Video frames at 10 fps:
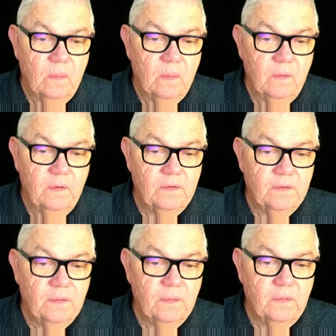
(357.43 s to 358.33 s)

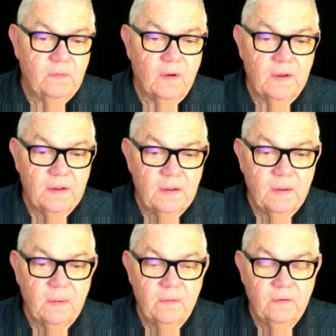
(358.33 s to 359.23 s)
this site here,
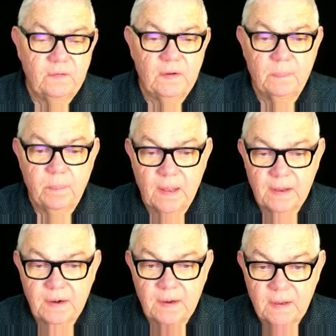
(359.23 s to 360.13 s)
this
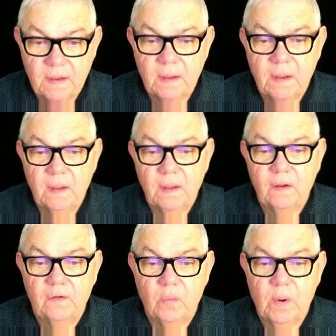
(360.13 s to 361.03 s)
plugin here
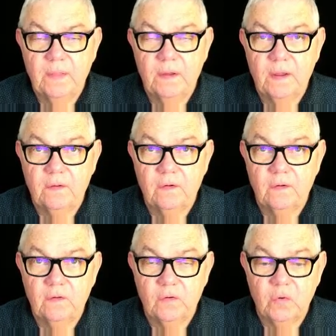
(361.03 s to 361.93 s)
is the one that gets
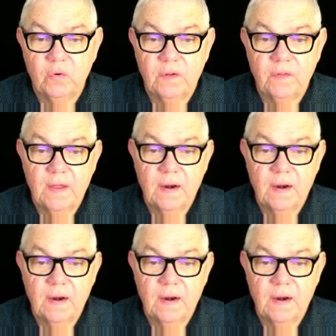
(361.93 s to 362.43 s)
installed, and that